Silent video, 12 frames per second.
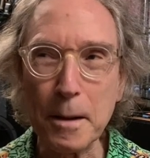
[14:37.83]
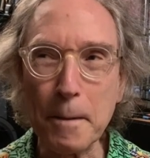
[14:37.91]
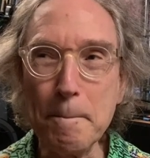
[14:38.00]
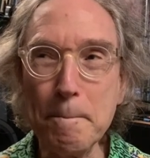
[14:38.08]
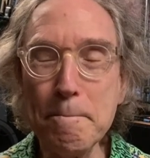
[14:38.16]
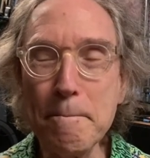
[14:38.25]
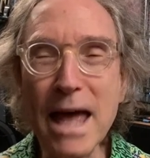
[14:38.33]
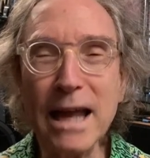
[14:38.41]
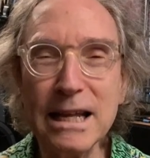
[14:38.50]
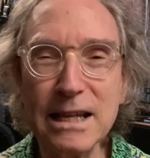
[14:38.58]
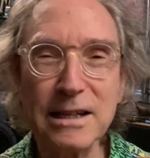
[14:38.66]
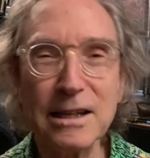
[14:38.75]

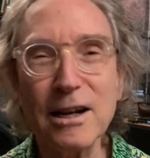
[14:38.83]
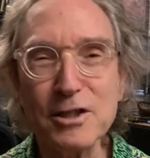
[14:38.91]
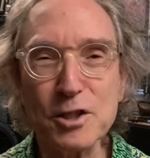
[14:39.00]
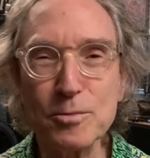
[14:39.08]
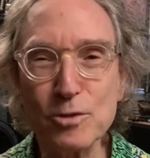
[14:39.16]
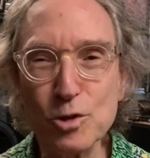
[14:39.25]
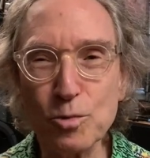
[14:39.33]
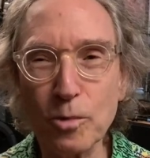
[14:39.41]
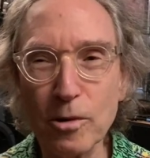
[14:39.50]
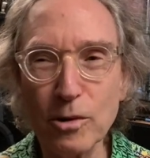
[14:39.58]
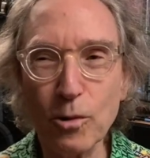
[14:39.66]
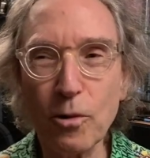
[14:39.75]
many of the customers
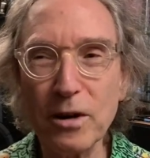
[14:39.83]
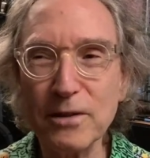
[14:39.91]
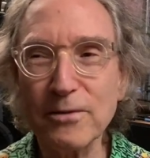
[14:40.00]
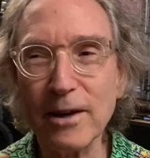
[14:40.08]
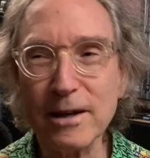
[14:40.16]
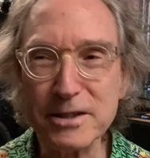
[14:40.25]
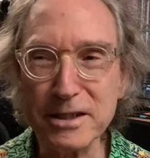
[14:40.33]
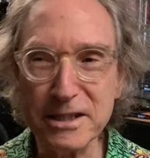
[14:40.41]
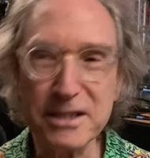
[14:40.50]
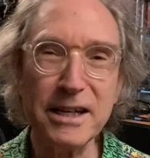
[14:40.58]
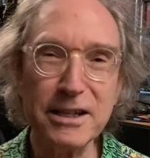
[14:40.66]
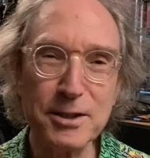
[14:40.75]
weren't audiophiles in the
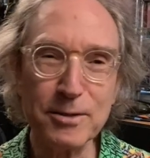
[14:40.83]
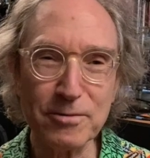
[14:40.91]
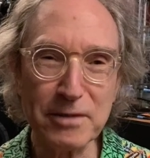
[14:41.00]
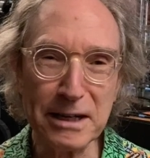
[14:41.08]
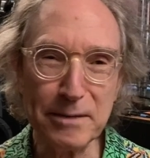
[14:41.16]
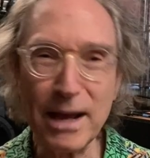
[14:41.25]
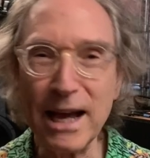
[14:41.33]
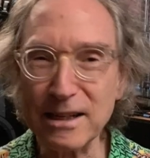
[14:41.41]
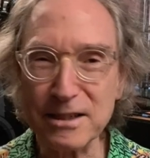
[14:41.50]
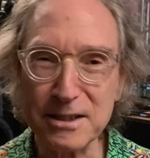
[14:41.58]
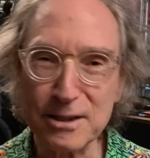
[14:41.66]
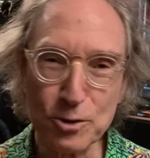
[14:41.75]
sense of reading
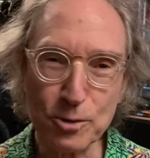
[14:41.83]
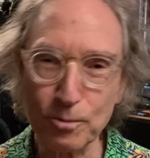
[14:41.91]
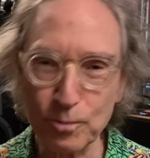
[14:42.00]
magazines or